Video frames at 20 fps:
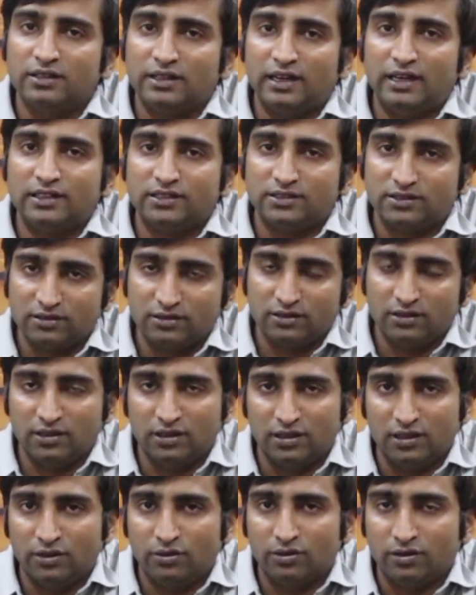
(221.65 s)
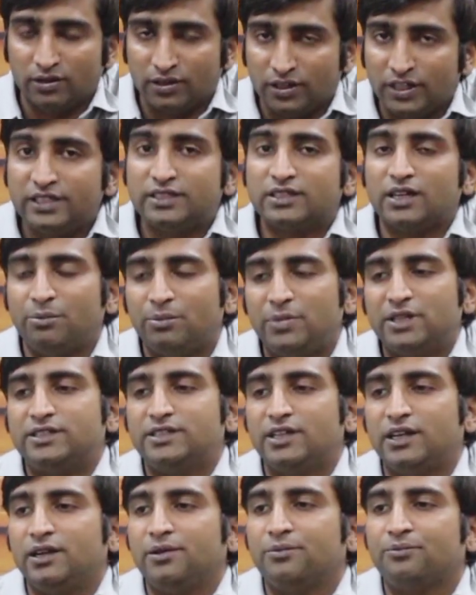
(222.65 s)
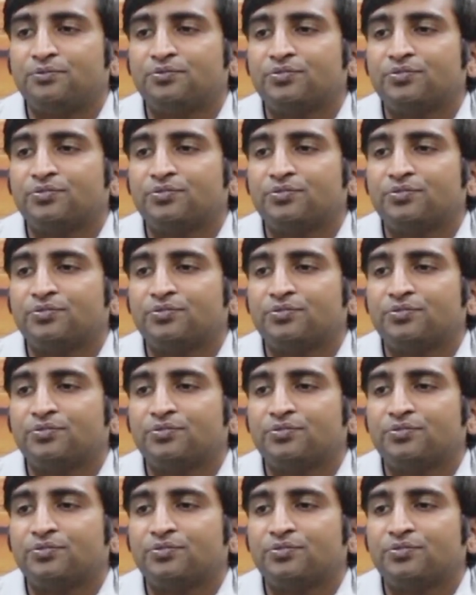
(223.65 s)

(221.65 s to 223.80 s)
that is, uh, is compulsory.